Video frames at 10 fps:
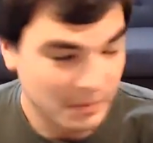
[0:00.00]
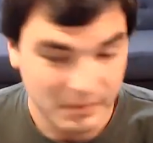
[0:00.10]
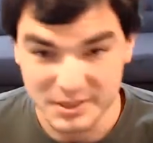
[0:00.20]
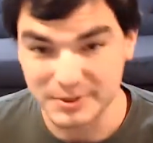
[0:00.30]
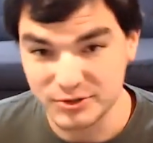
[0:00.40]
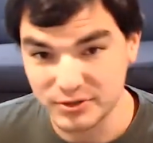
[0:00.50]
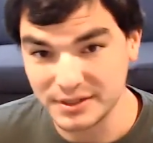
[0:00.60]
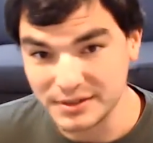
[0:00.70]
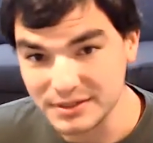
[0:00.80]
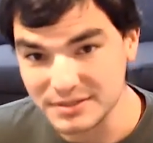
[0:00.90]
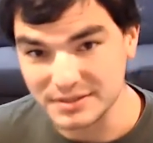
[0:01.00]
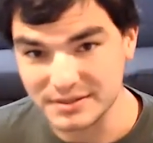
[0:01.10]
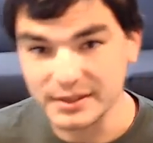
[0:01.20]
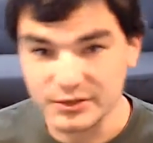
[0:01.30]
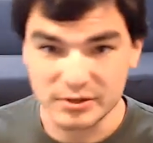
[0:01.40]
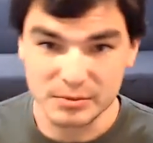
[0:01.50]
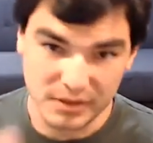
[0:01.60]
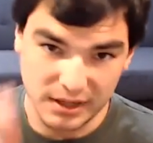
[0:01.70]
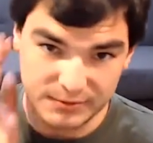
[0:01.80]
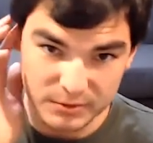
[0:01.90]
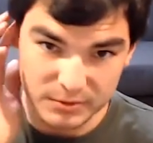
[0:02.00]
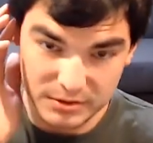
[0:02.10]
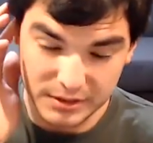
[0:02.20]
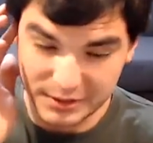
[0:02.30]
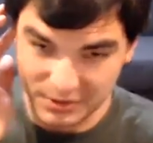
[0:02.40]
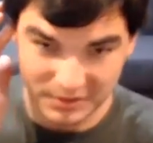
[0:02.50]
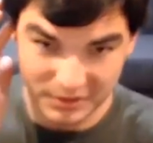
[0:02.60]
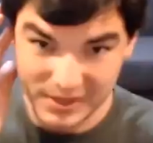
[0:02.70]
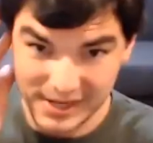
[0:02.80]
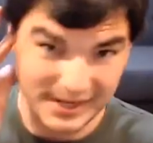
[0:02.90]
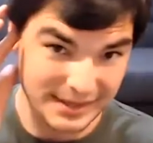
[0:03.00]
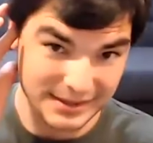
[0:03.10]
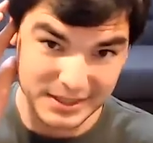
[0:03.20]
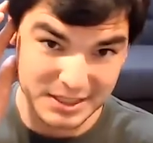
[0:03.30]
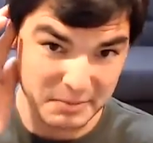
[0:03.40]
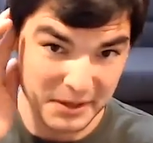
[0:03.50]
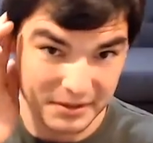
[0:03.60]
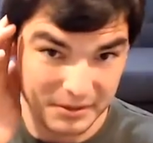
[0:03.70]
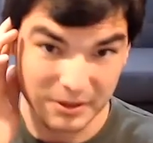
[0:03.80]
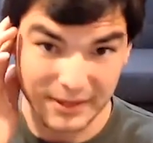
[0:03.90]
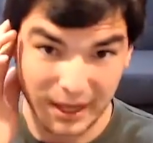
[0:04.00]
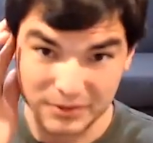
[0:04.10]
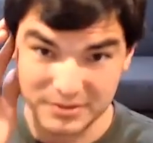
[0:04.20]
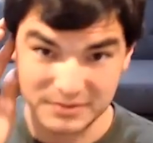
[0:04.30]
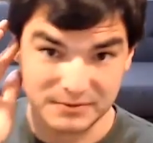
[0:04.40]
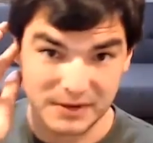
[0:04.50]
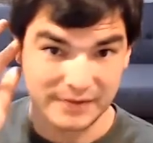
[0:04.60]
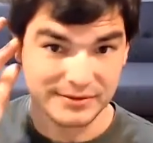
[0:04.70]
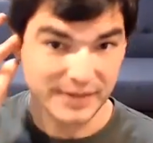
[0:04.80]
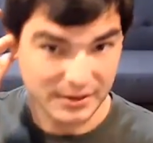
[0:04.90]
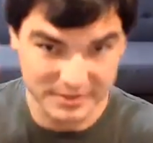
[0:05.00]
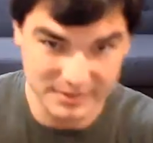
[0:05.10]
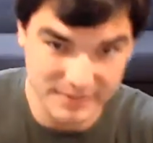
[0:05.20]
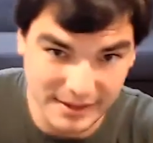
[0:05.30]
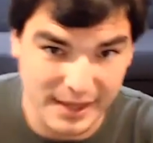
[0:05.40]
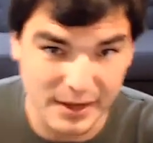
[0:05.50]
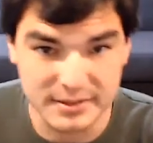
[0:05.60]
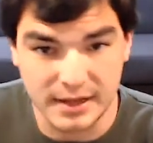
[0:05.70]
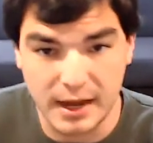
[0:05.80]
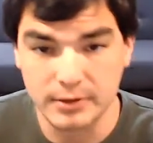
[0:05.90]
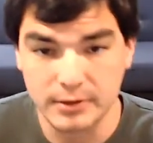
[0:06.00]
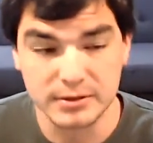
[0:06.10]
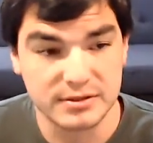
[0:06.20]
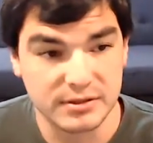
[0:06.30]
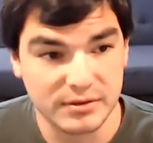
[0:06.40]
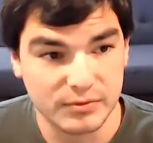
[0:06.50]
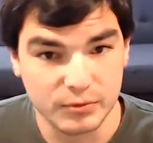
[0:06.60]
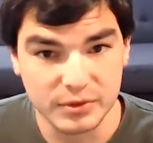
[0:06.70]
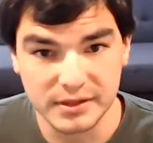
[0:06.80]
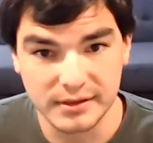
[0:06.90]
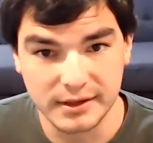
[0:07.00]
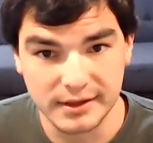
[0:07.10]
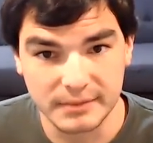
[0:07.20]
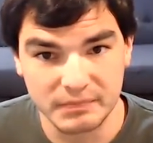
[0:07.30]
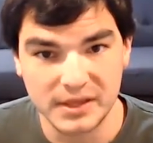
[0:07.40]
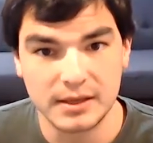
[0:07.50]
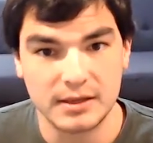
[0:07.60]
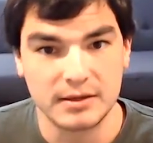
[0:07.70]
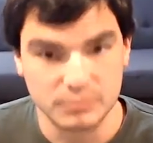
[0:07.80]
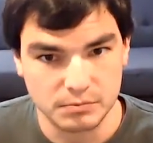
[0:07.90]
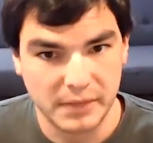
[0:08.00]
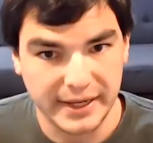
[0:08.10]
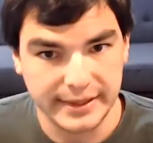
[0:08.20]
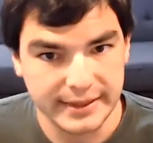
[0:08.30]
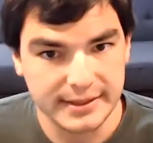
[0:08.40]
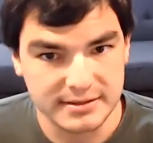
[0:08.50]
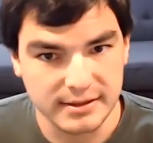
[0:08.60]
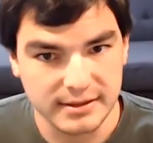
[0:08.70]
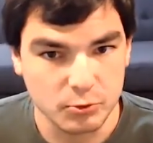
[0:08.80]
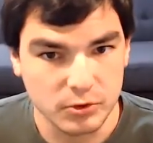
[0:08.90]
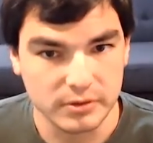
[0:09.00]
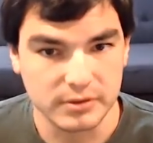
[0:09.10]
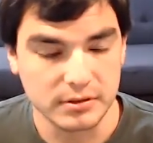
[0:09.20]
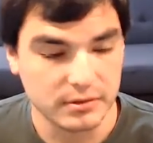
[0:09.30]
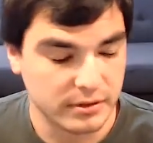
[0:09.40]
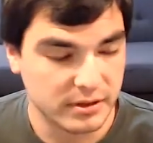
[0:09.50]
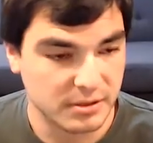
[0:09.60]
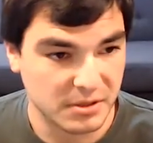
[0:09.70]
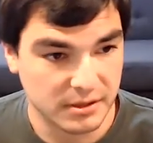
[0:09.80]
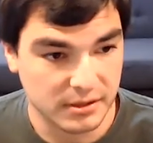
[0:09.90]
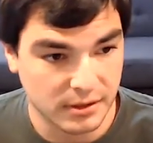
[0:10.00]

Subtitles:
especially in these digital platforms. You got to at least spend $1,000, $5,000, $10,000 to really make these things work. You know what I mean?